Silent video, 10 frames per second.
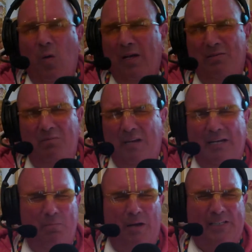
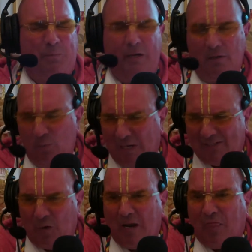it must be, but it's
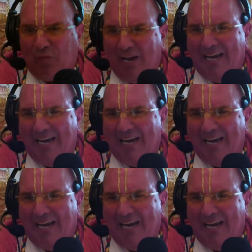only 3